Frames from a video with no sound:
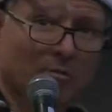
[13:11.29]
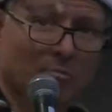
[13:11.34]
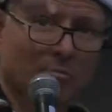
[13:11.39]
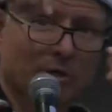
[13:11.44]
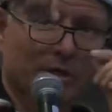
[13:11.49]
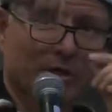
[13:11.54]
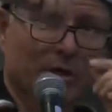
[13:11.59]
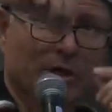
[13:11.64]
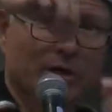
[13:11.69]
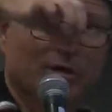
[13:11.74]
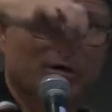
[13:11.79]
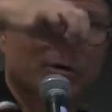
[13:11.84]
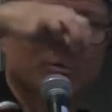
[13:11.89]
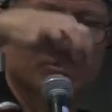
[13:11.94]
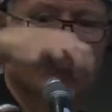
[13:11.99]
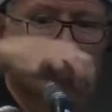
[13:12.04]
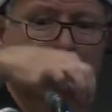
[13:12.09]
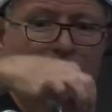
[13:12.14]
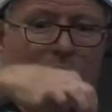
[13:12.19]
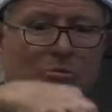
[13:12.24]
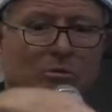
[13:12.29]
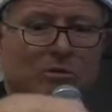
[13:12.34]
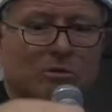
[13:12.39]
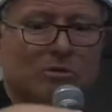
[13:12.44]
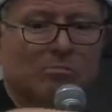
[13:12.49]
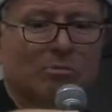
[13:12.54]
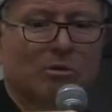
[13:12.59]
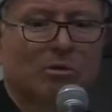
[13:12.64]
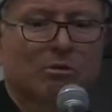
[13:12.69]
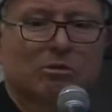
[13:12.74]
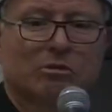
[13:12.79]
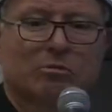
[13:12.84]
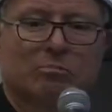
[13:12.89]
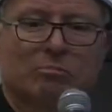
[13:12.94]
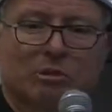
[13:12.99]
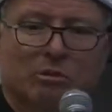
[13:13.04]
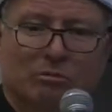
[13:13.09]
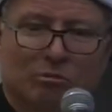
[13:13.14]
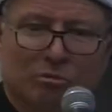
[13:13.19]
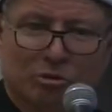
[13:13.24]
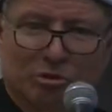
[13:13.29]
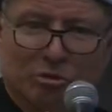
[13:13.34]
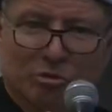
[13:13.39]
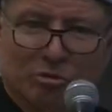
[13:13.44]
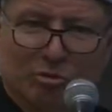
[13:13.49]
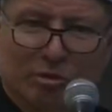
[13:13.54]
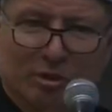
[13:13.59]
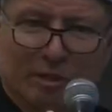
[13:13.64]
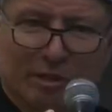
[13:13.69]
Bring that all down to its smallest minutiae,